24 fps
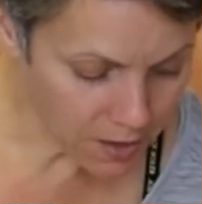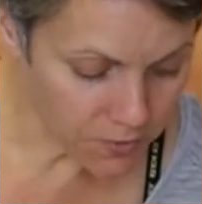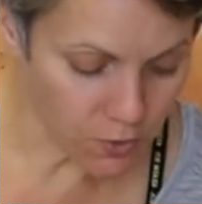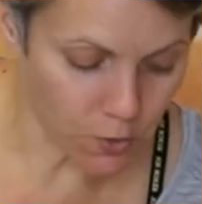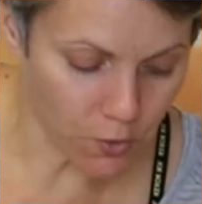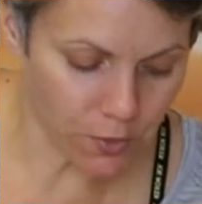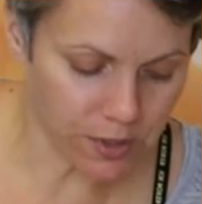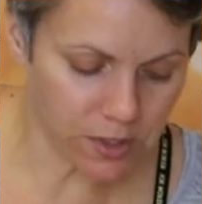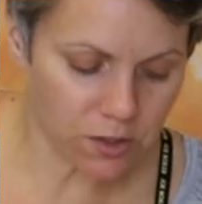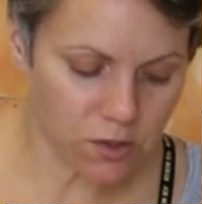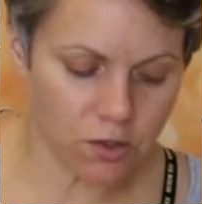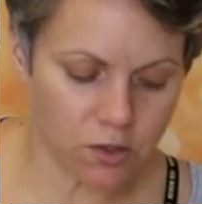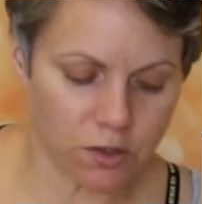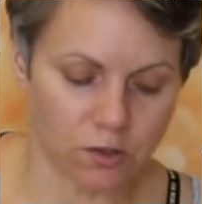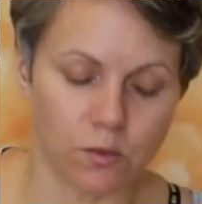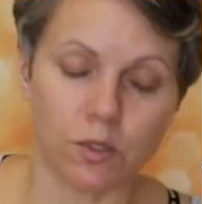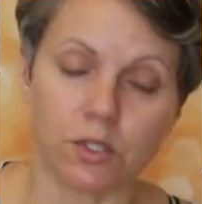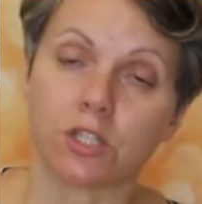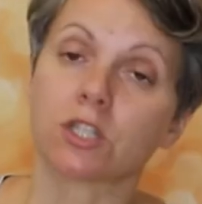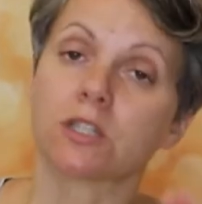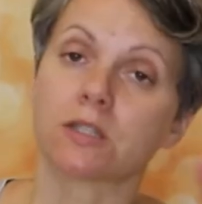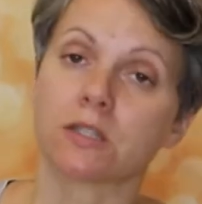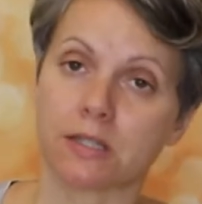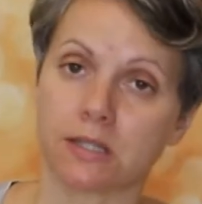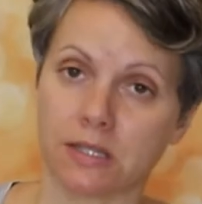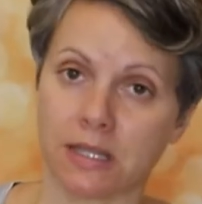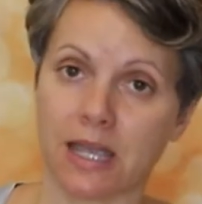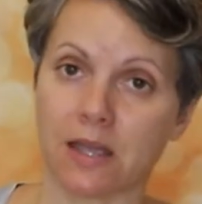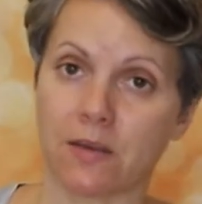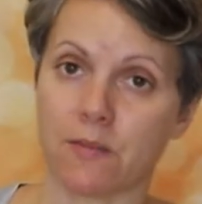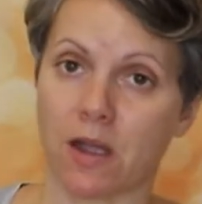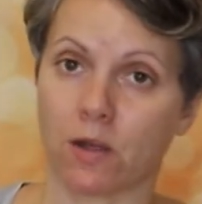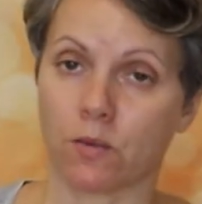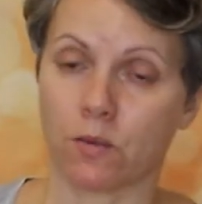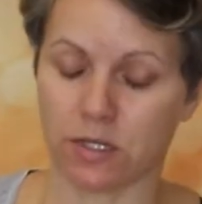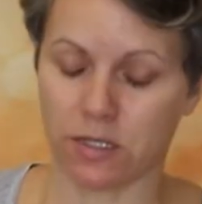32, which is the
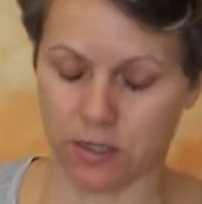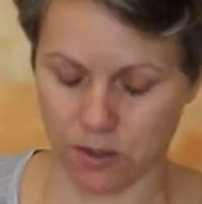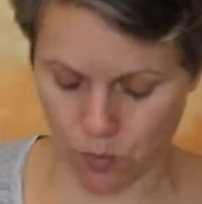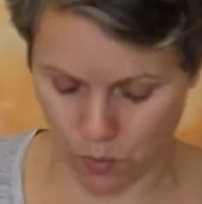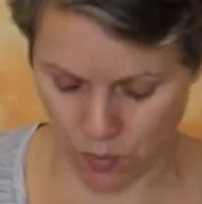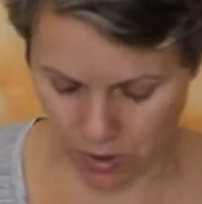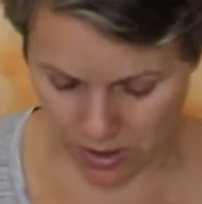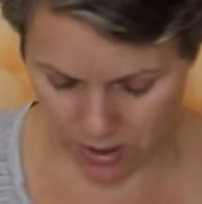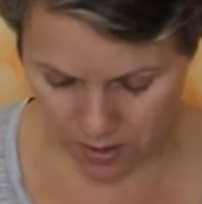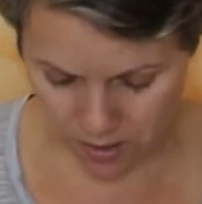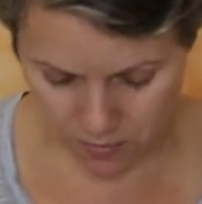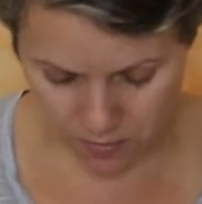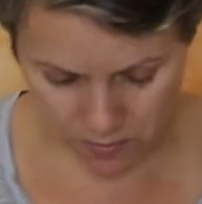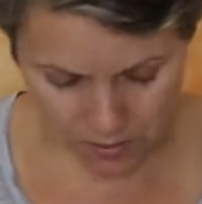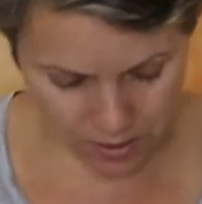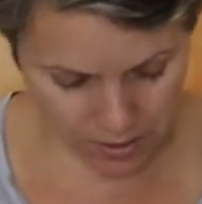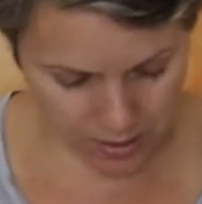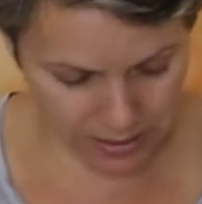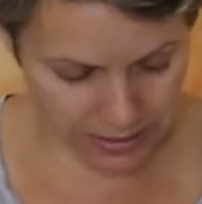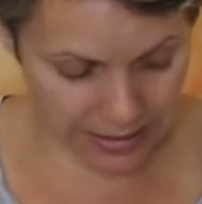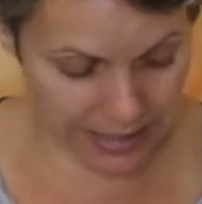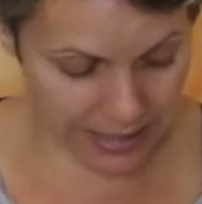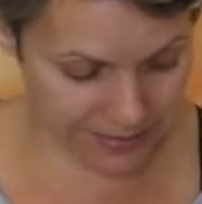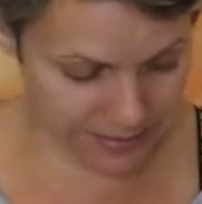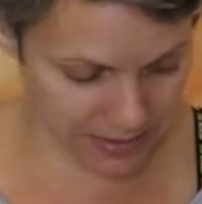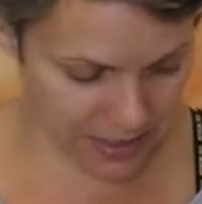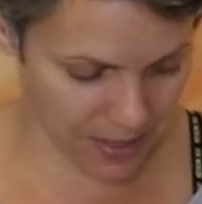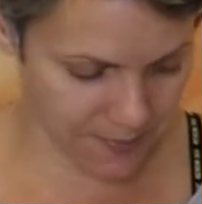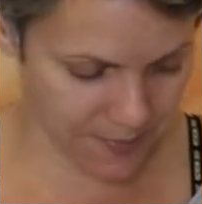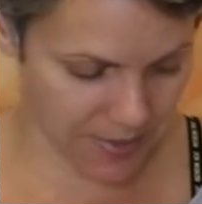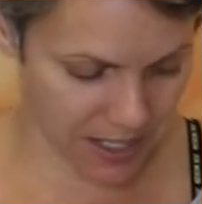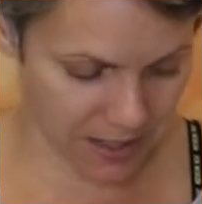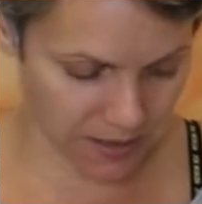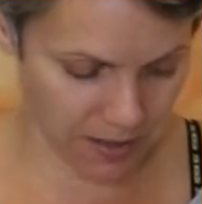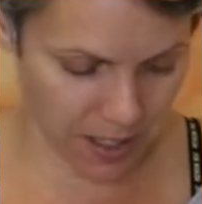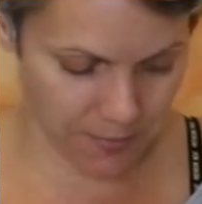same I was the last
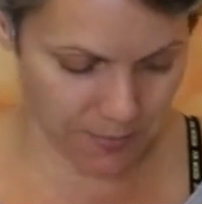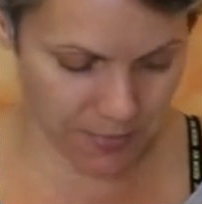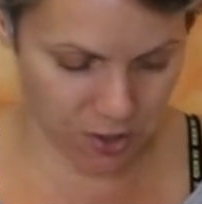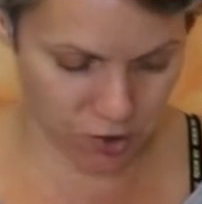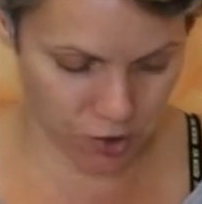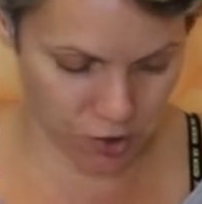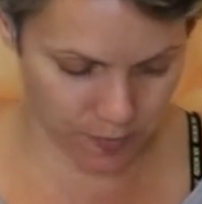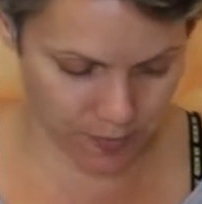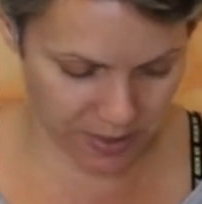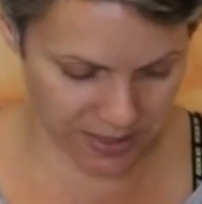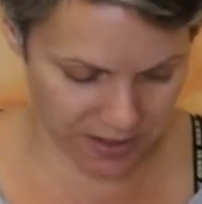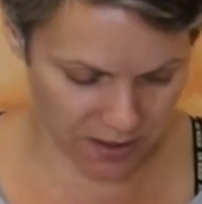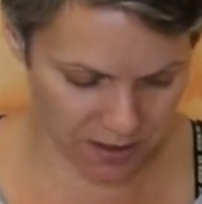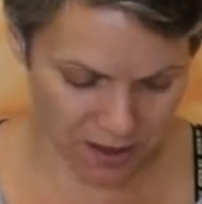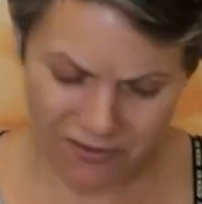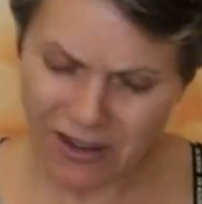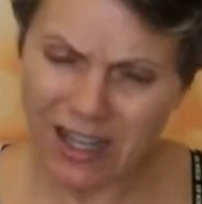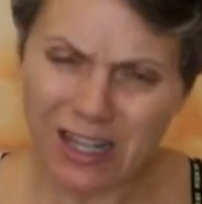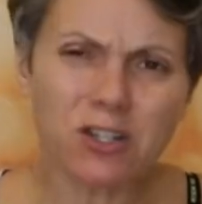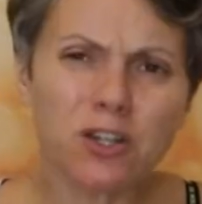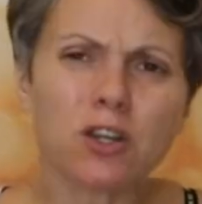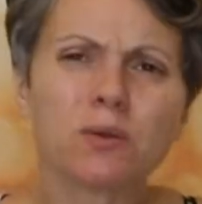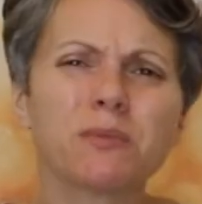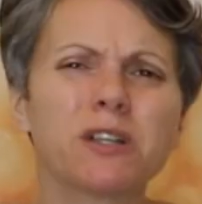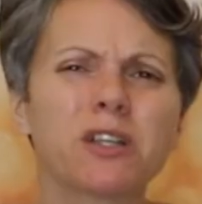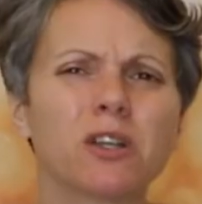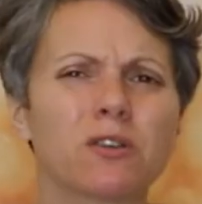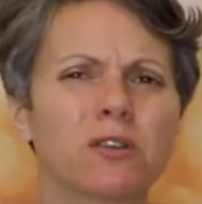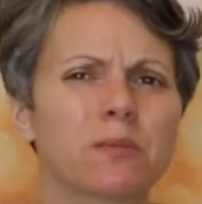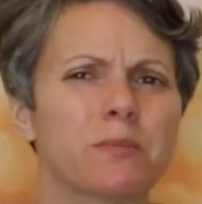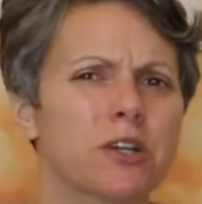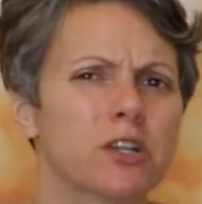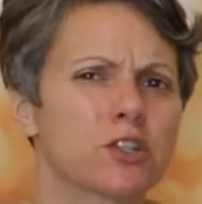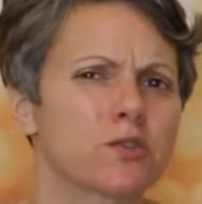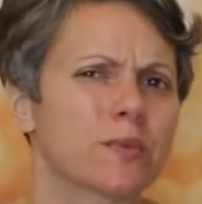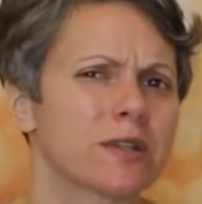time I measured myself. I normally
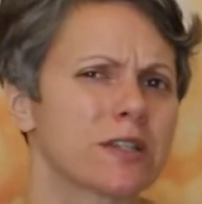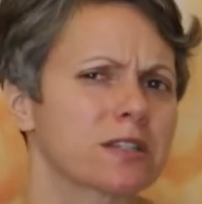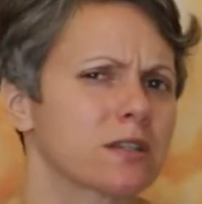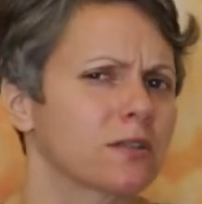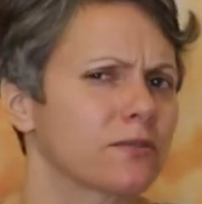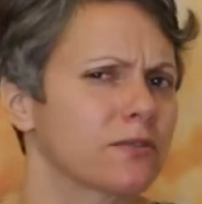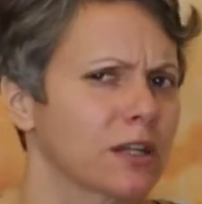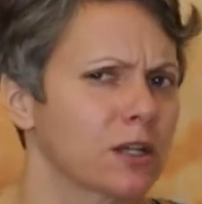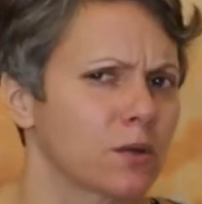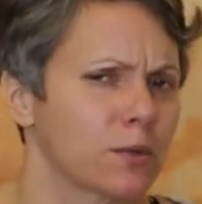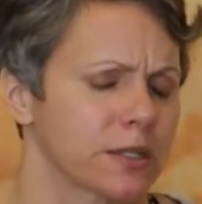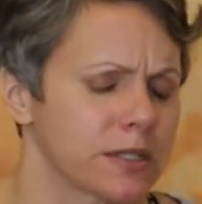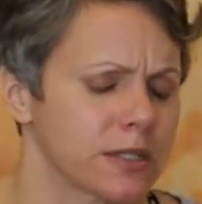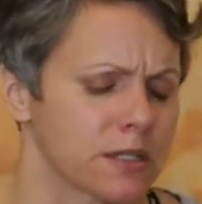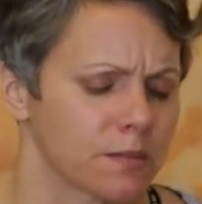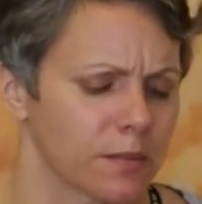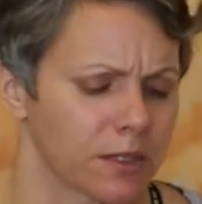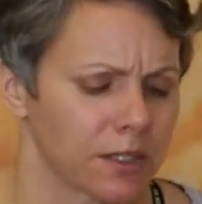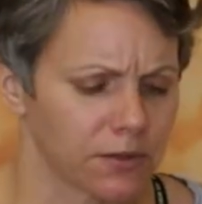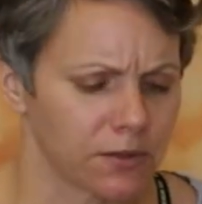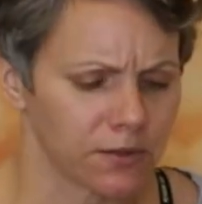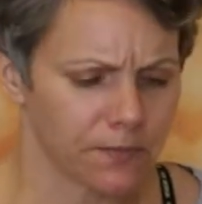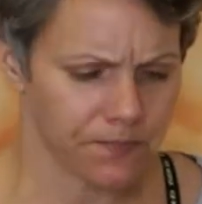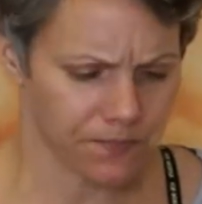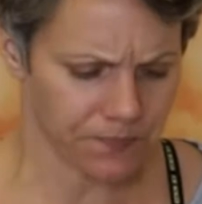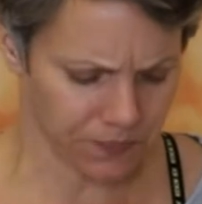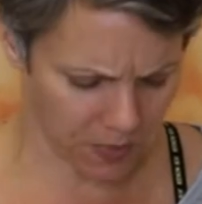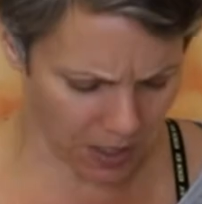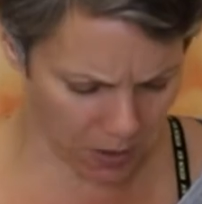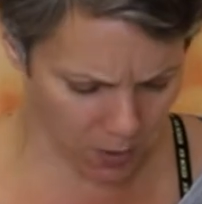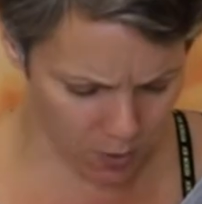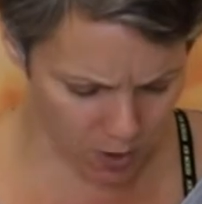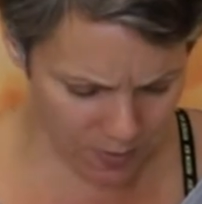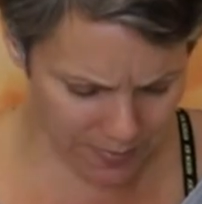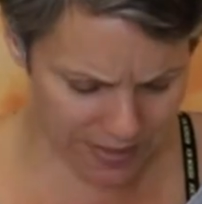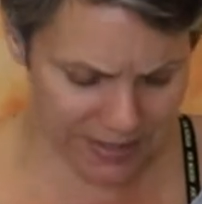only measure myself like once a month.
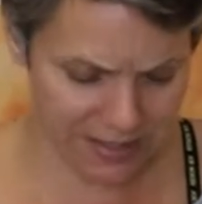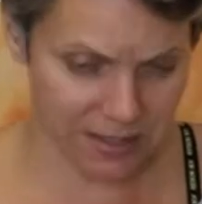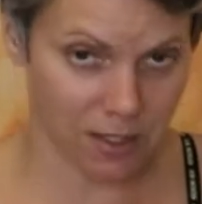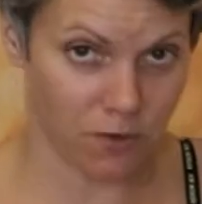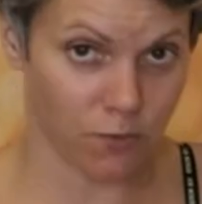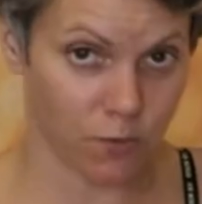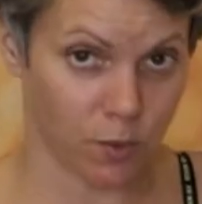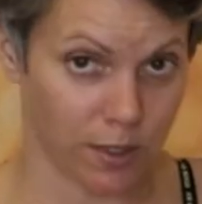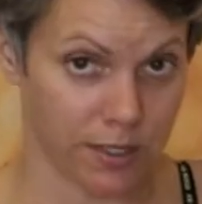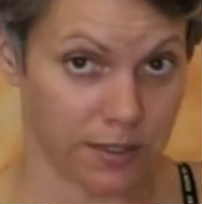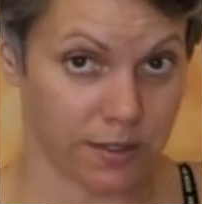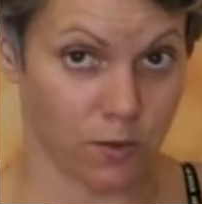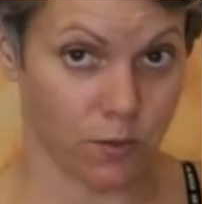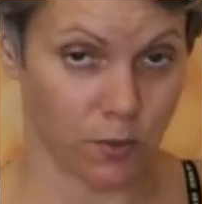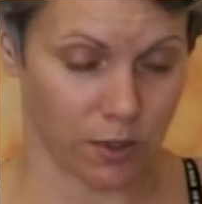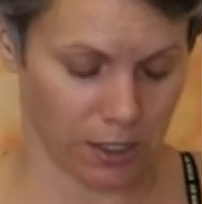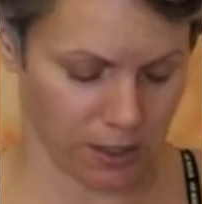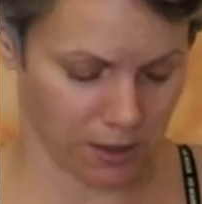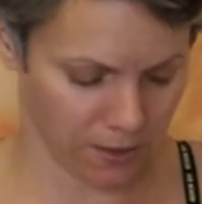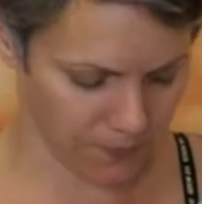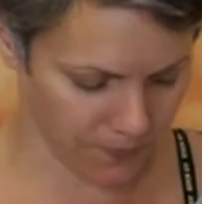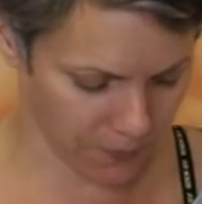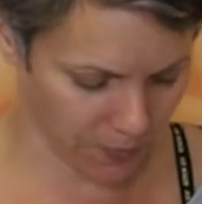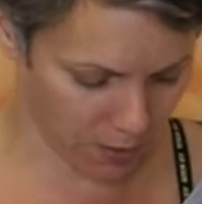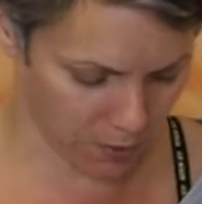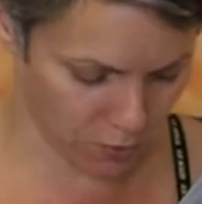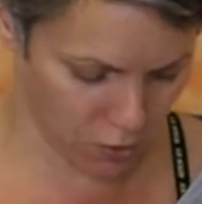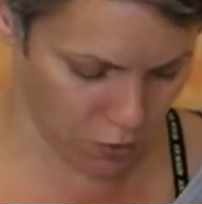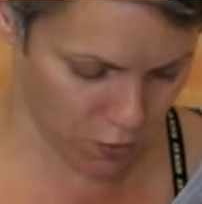I weigh myself once a week on